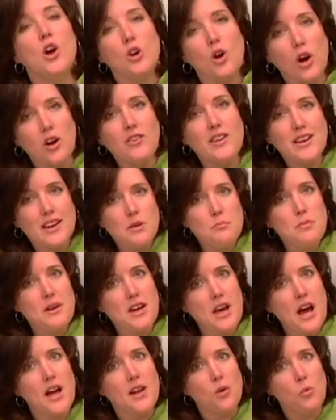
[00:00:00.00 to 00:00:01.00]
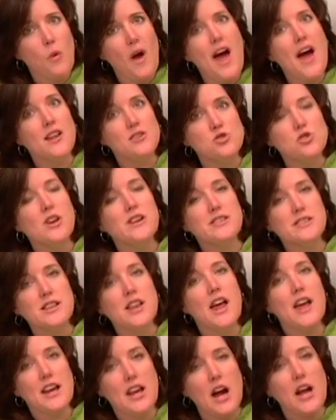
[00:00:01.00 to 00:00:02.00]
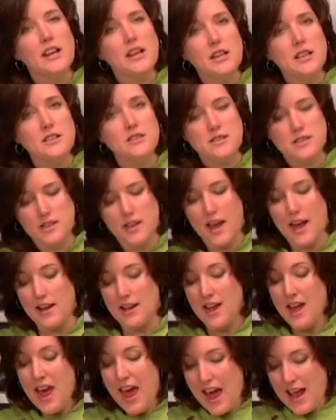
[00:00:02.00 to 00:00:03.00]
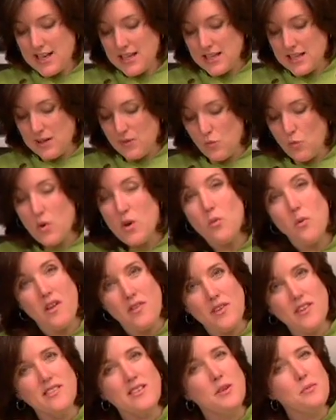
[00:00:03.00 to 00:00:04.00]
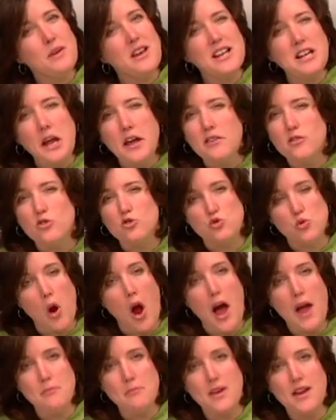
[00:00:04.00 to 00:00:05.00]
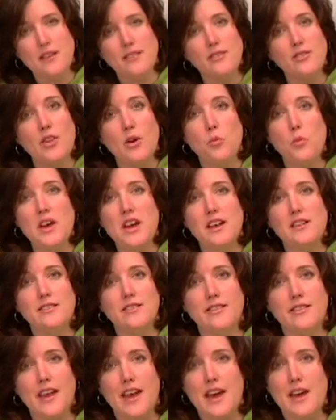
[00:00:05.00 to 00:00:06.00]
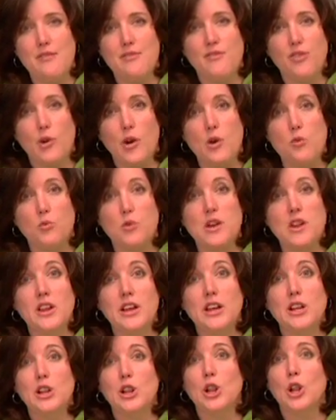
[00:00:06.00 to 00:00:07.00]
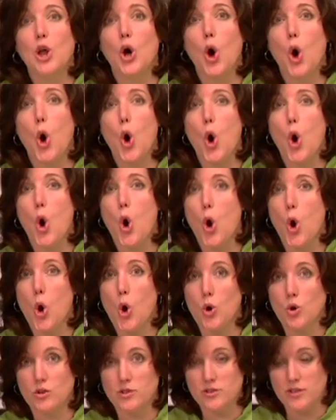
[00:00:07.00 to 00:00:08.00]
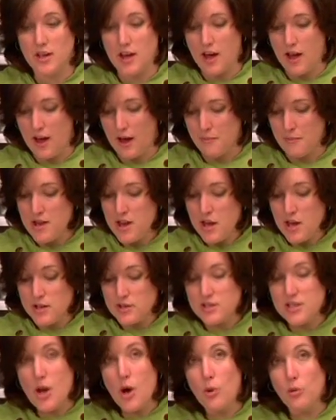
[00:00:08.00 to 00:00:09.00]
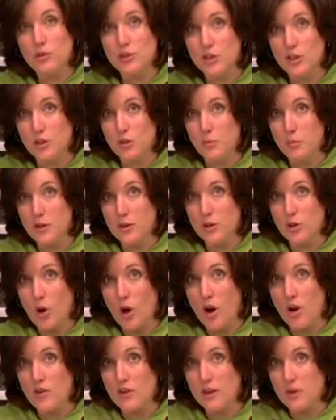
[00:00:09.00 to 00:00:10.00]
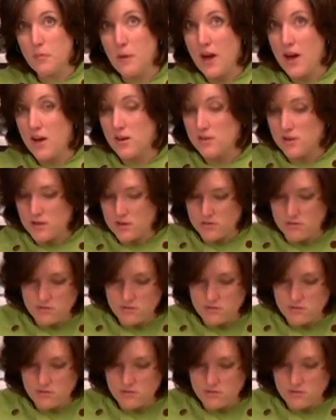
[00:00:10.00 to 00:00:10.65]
garlic can be kind of wet, just like onions can. And we want this to be a nice dry mix that we can save for a really long time. So a little bit of garlic powder